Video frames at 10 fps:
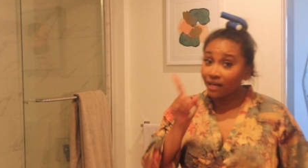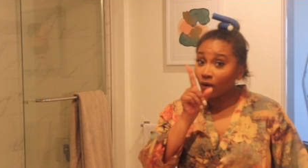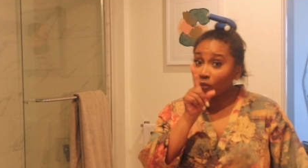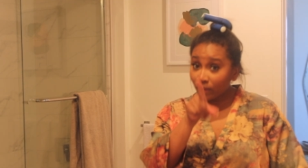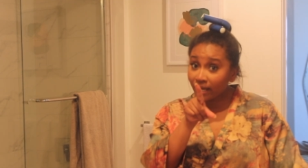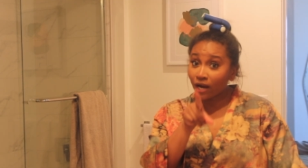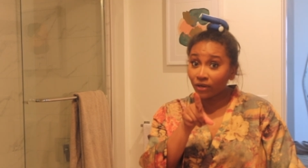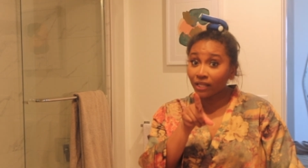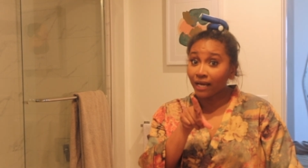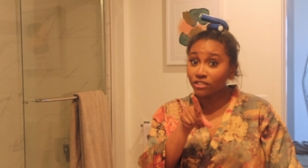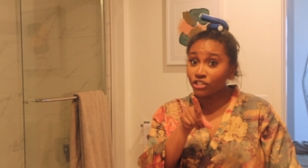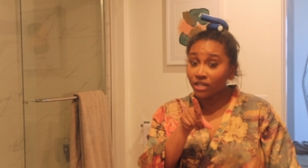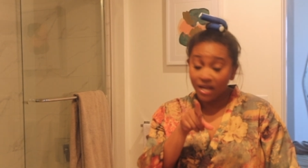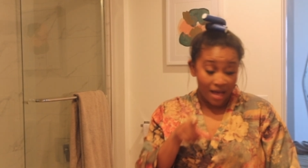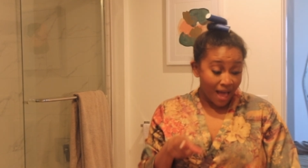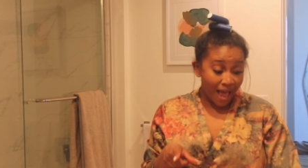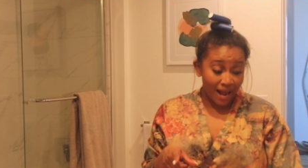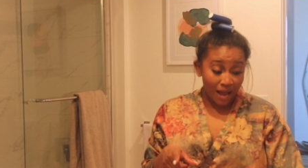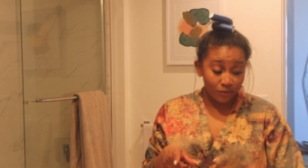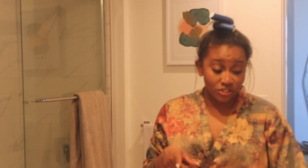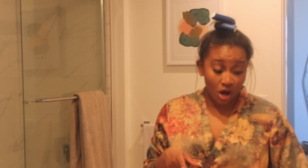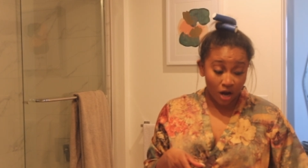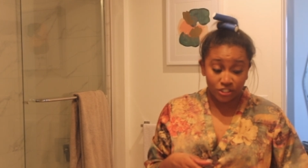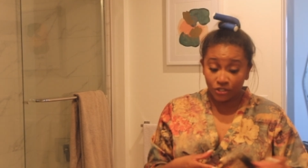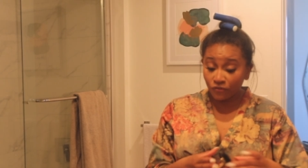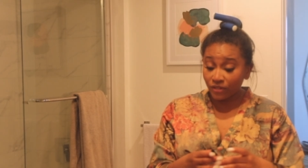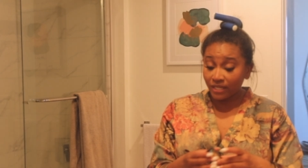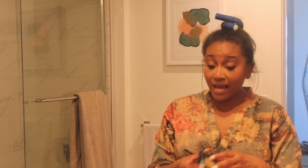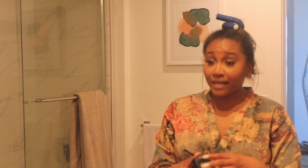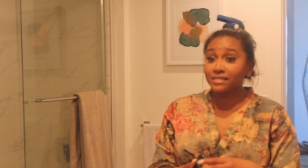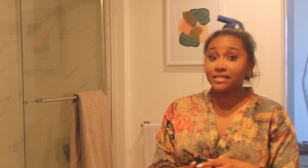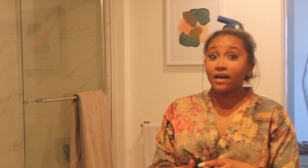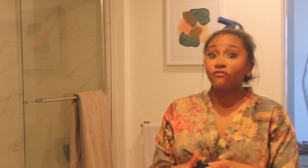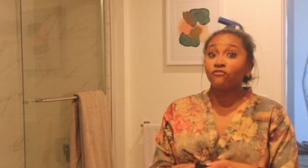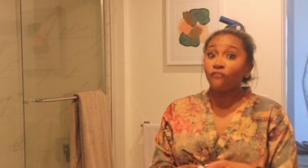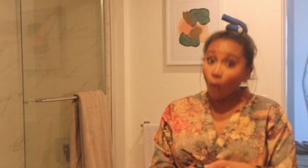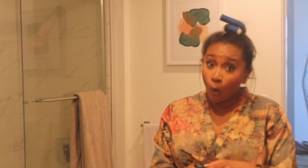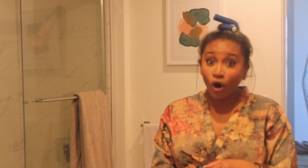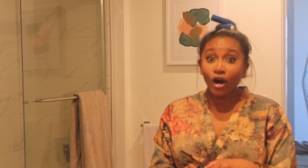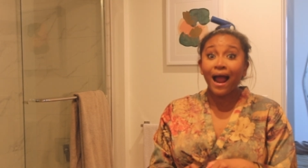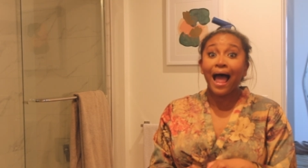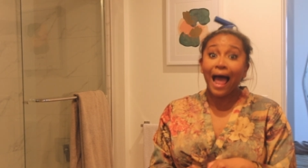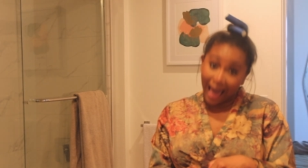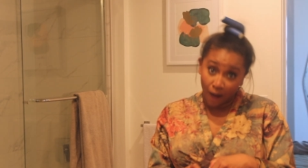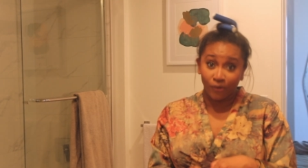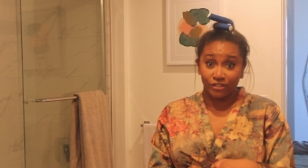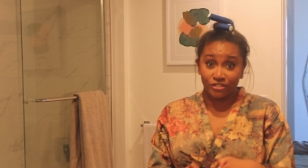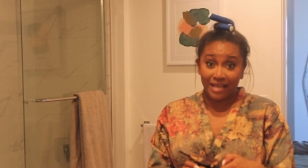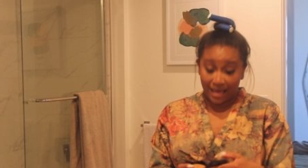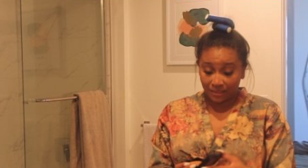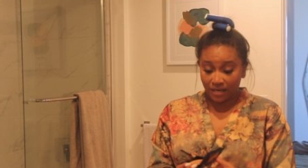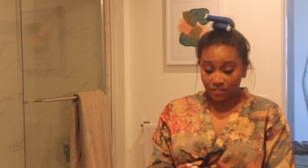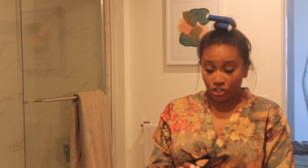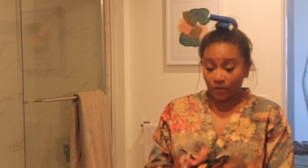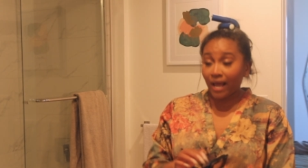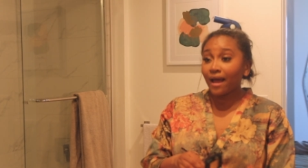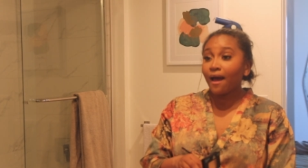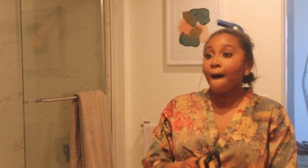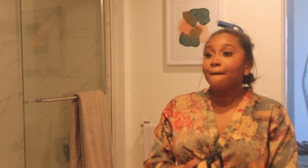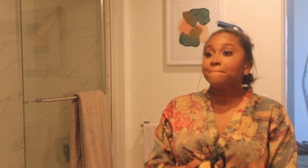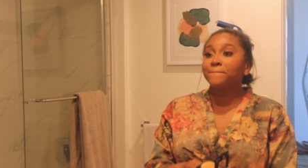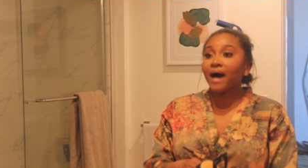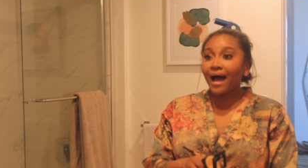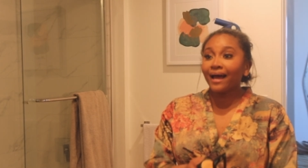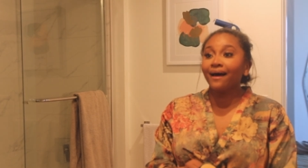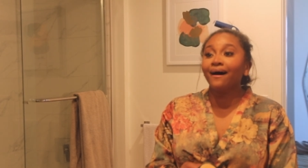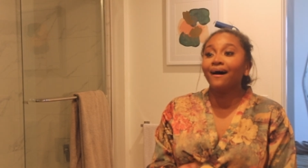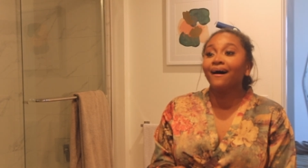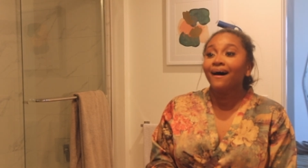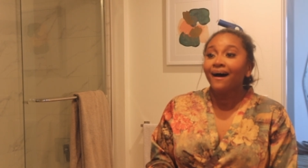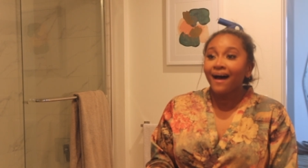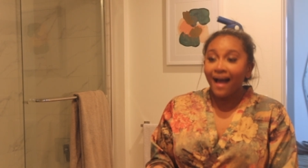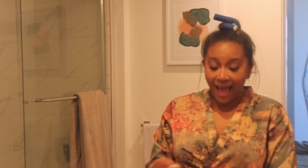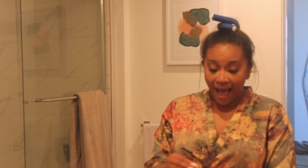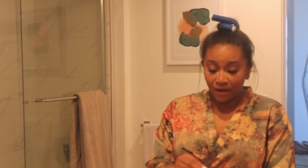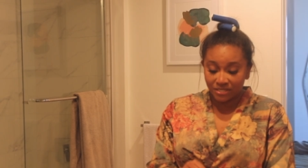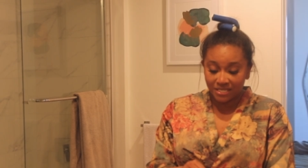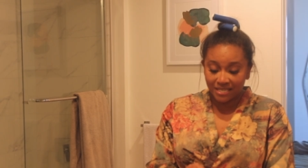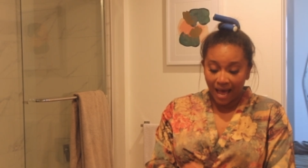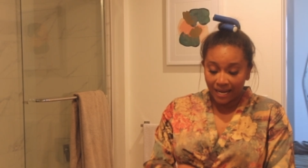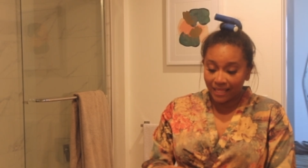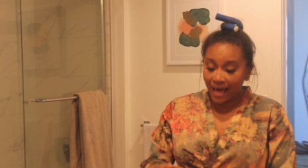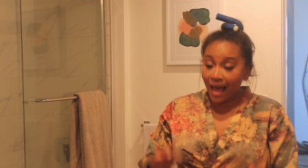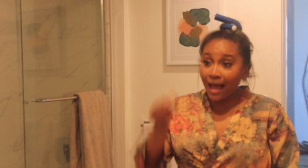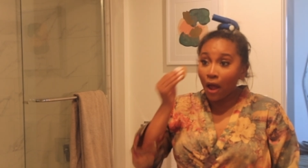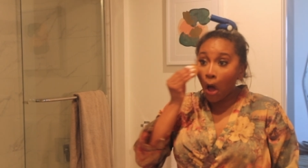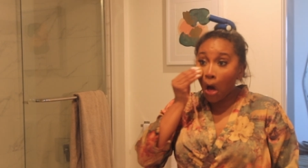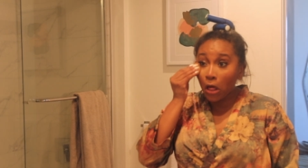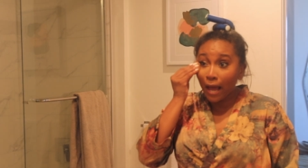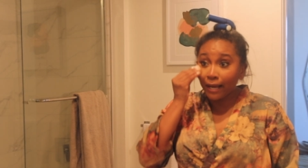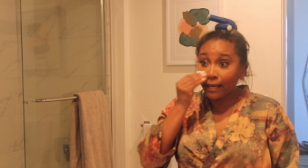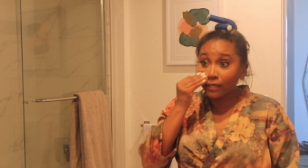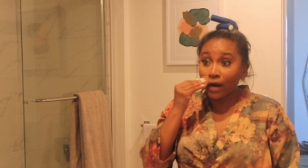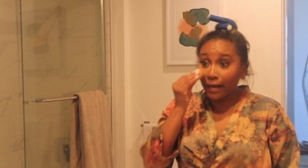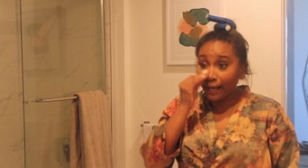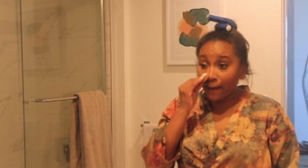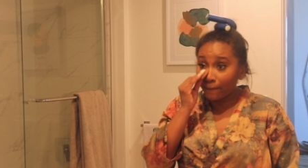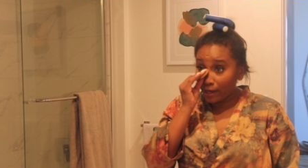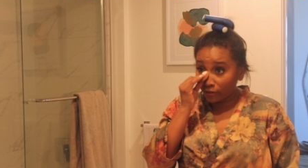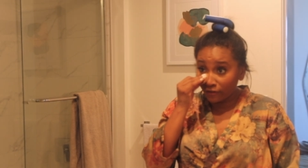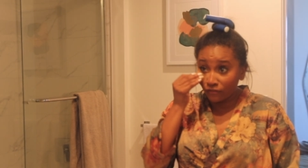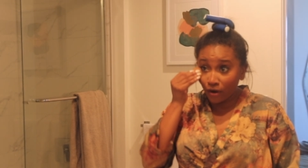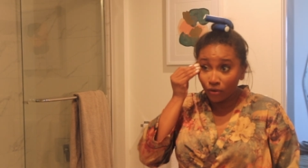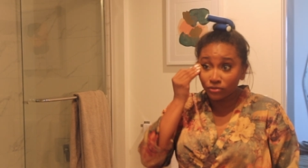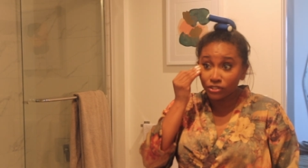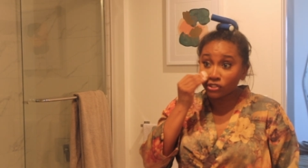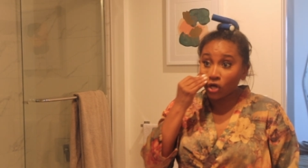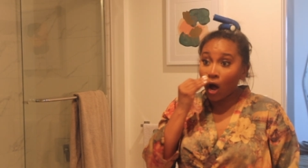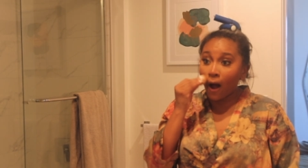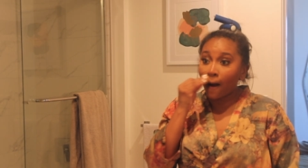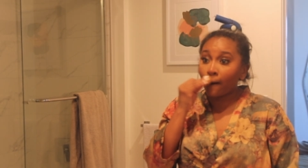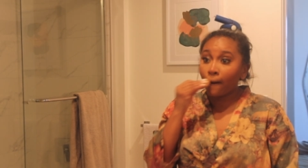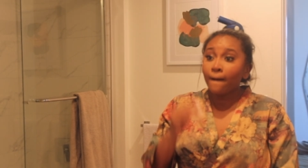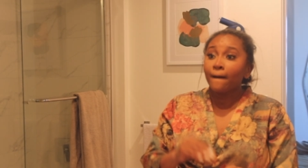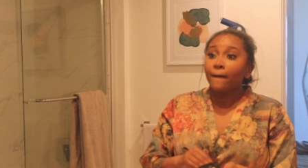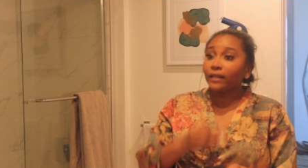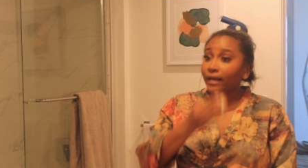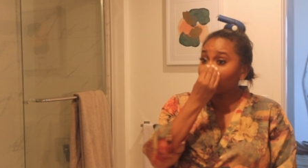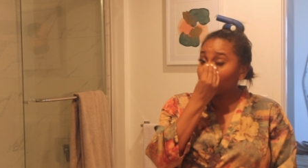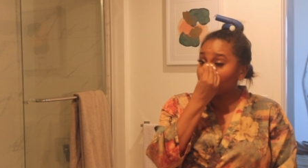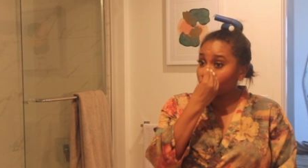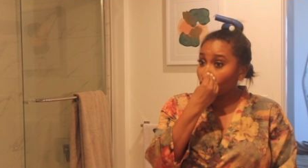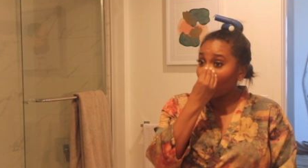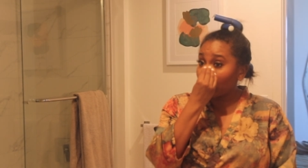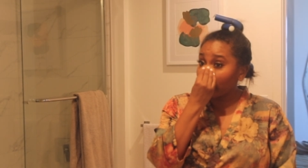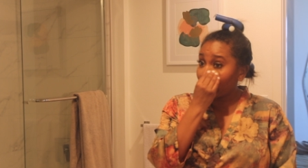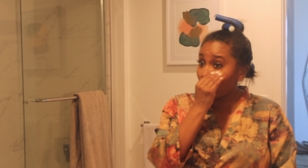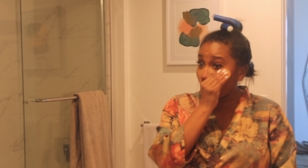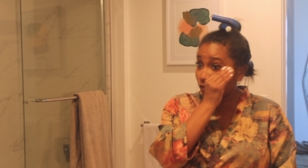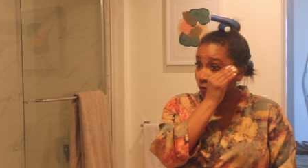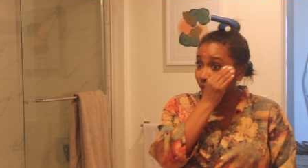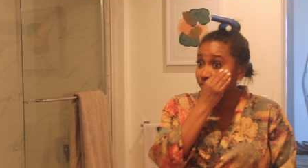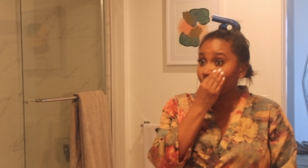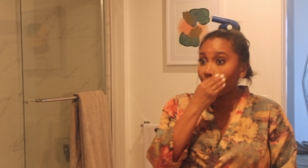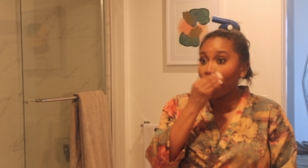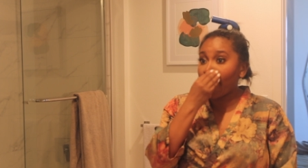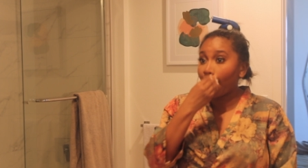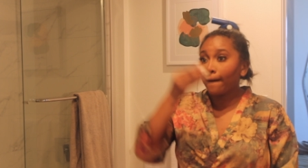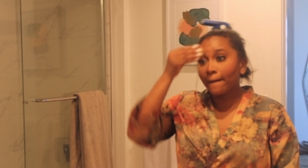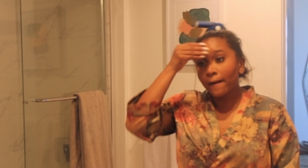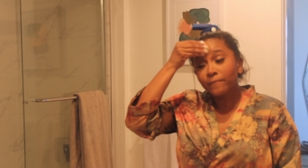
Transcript: We can go to lunch, and I will talk to you for the next 4 hours at lunch, okay? But outside of that, like trying to get me on the phone to talk, like just totally overwhelms me. And